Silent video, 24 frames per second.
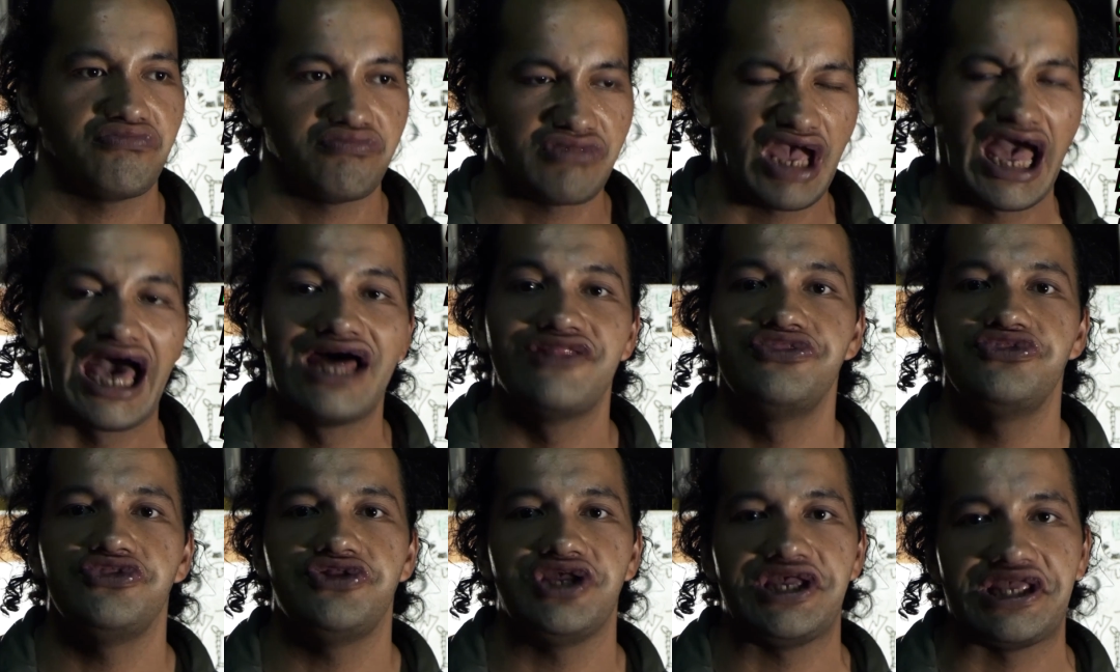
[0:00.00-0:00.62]

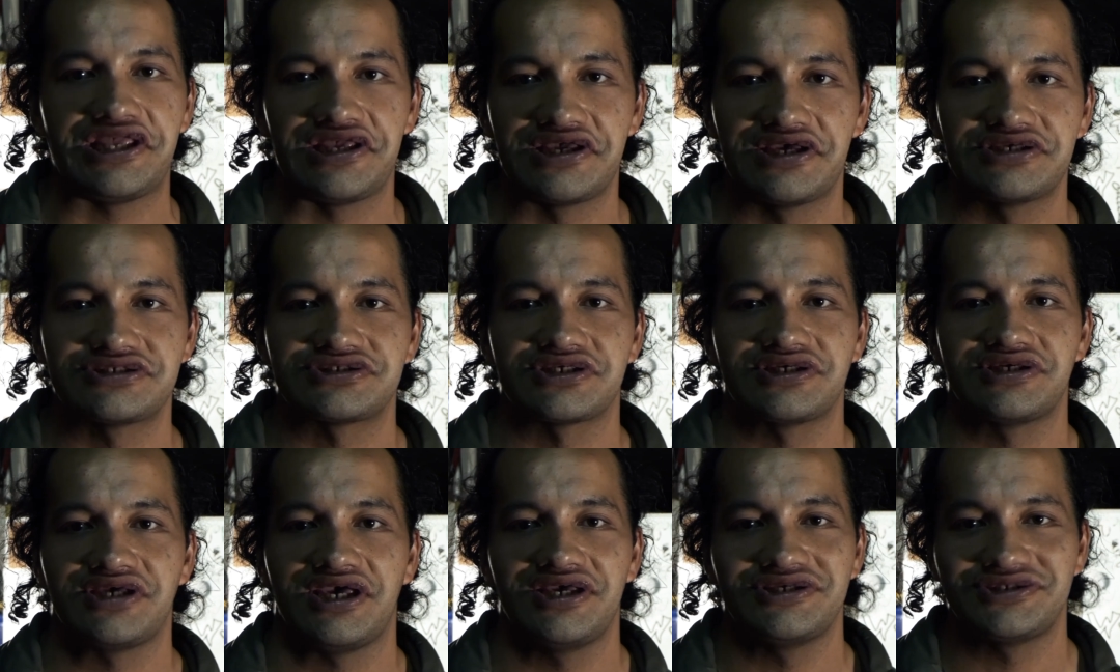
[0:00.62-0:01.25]
handy,
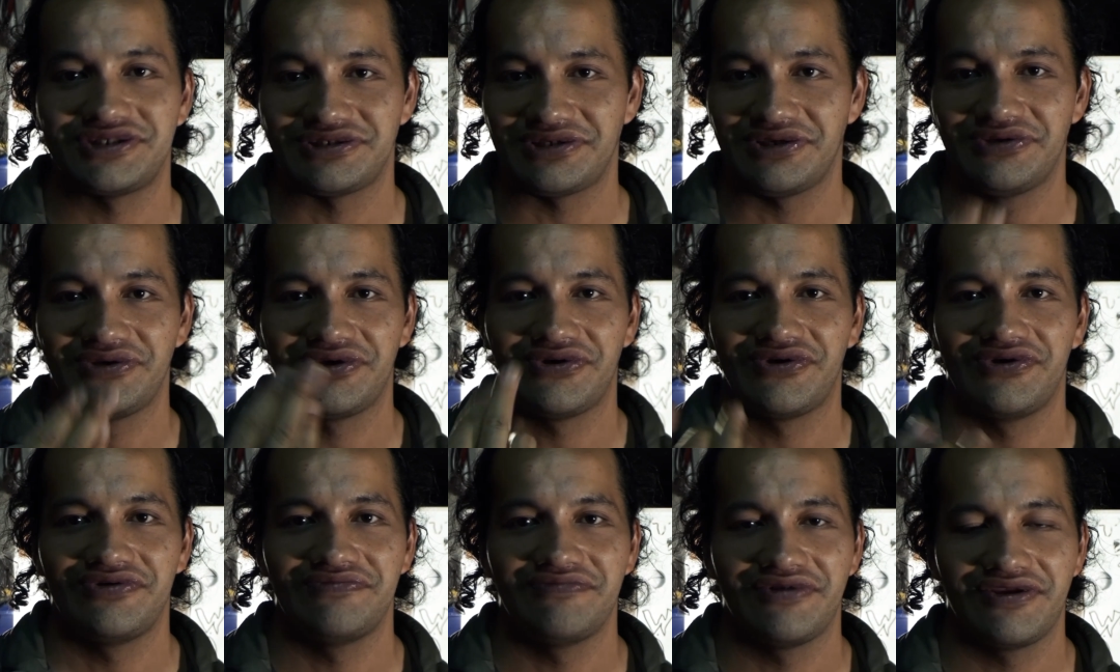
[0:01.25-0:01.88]
as you
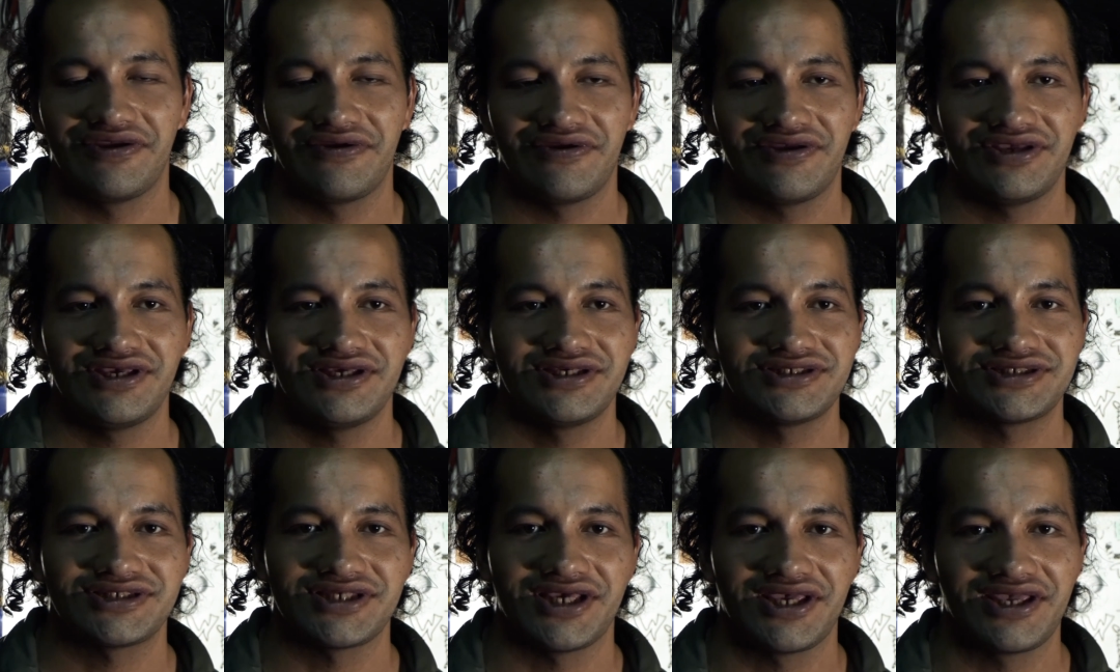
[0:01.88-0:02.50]
heard me
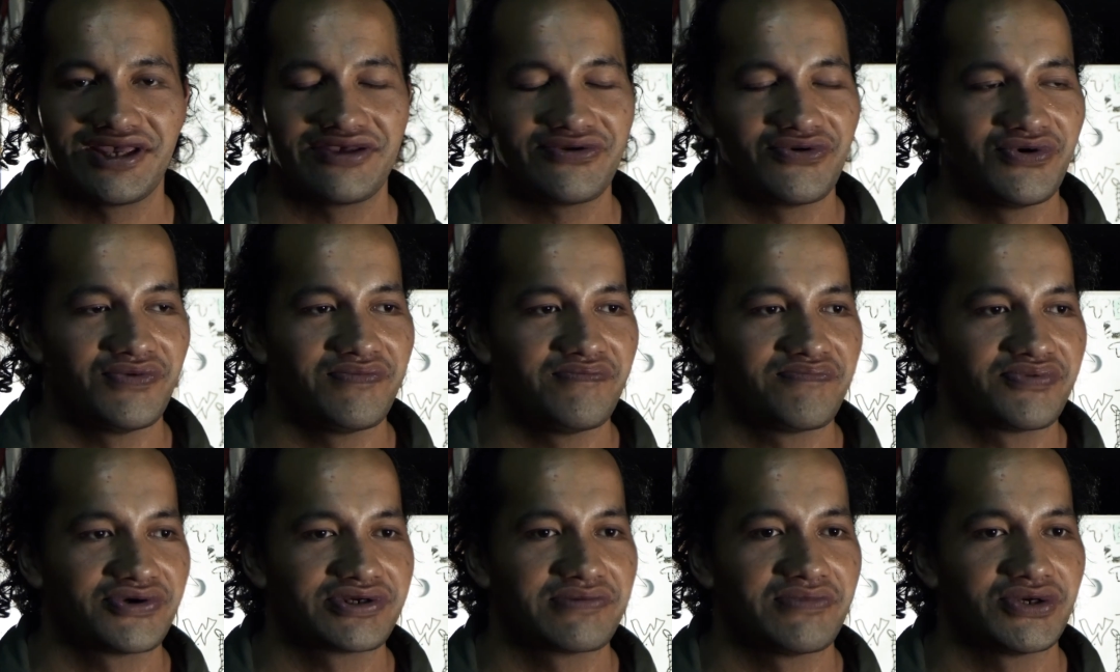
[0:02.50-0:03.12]
say
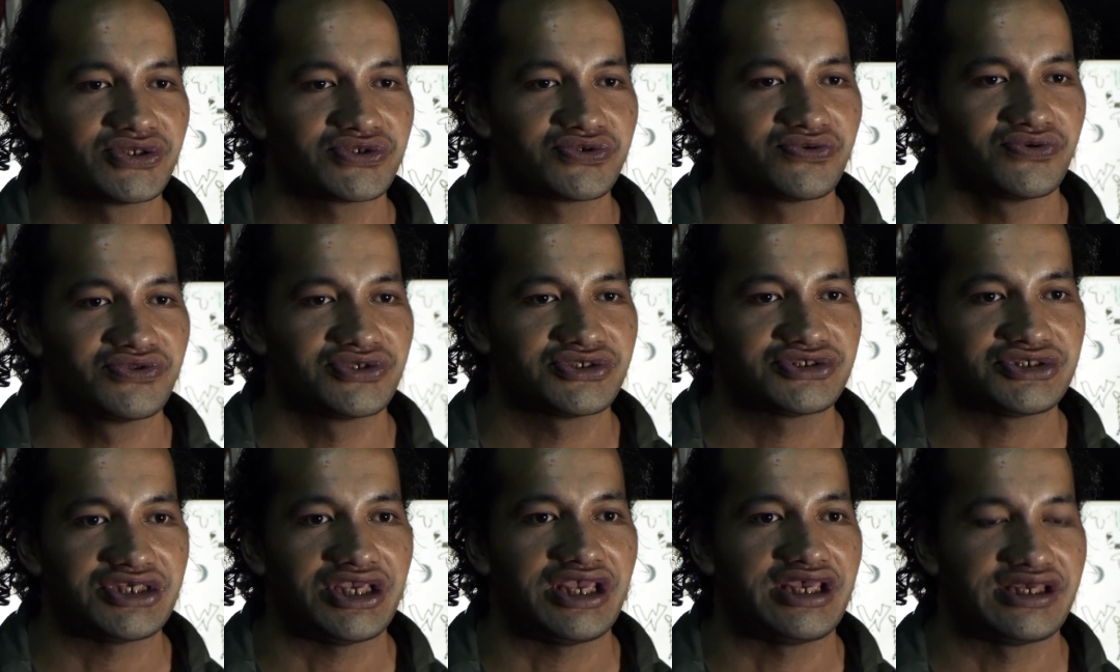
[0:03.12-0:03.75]
pretty much all
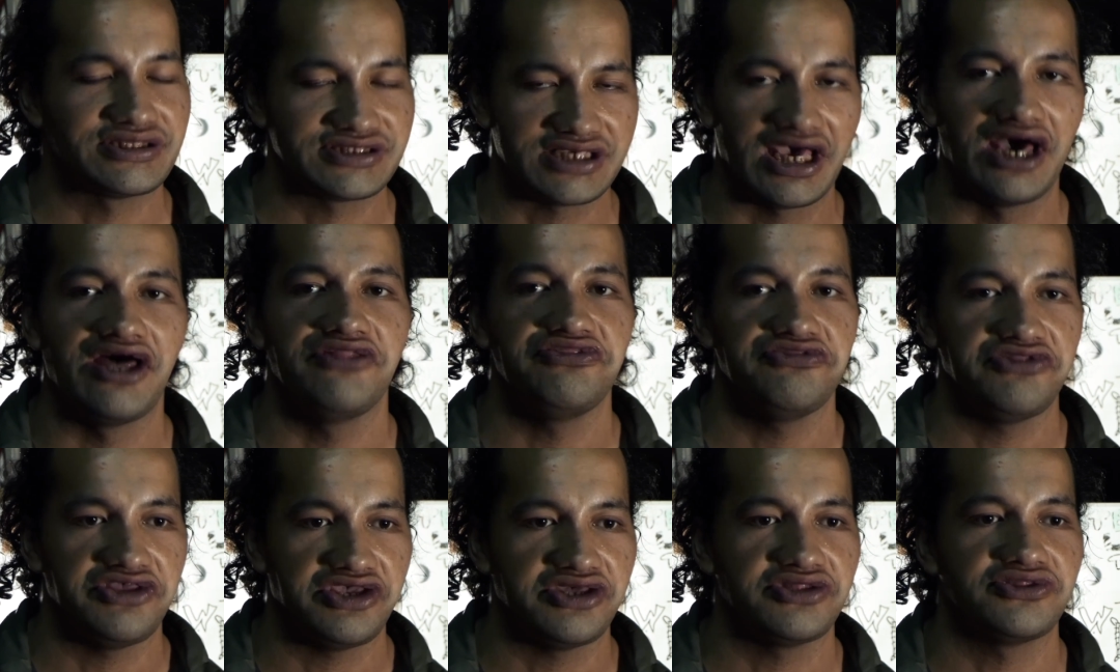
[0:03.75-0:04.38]
this year. It's
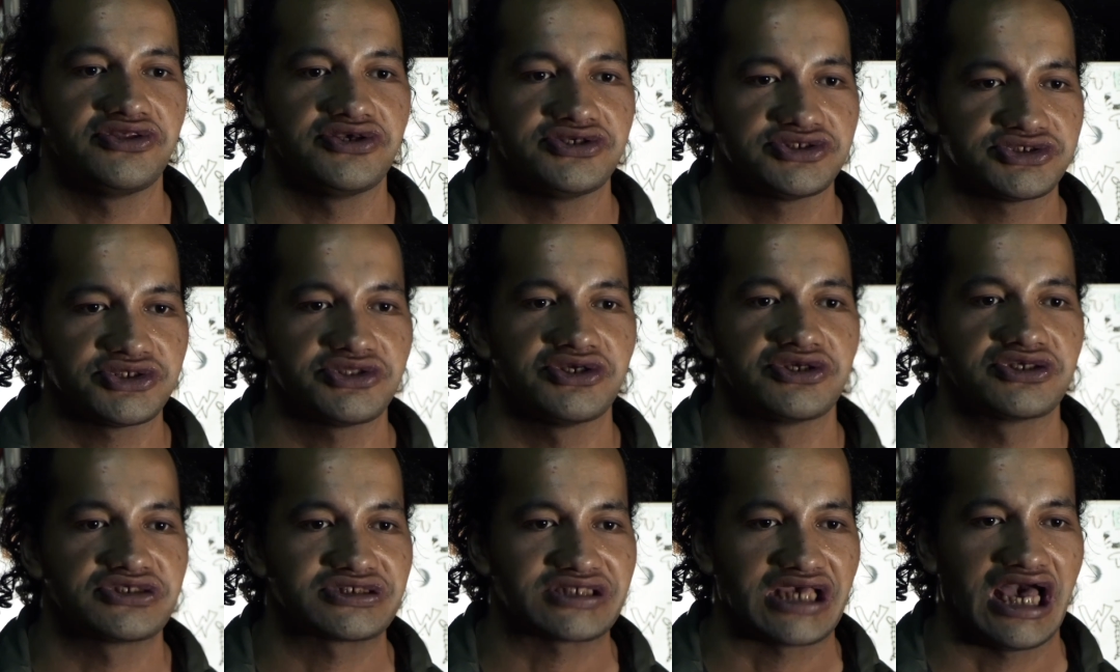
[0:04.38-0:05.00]
handy. This
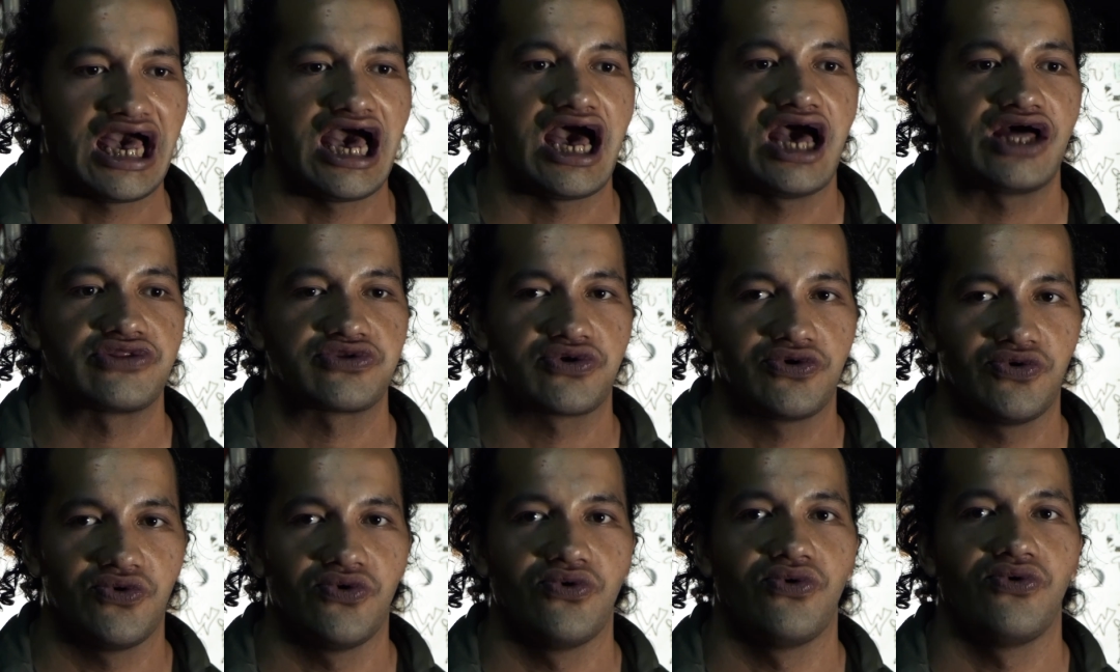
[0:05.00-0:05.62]
thing's
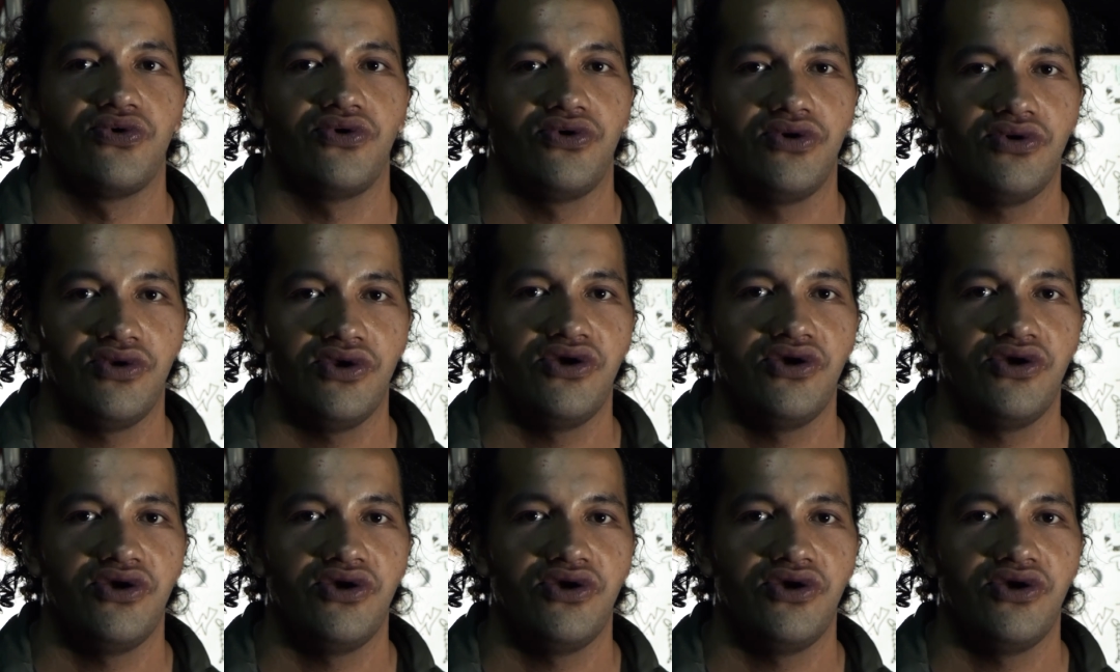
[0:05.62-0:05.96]
hardcore.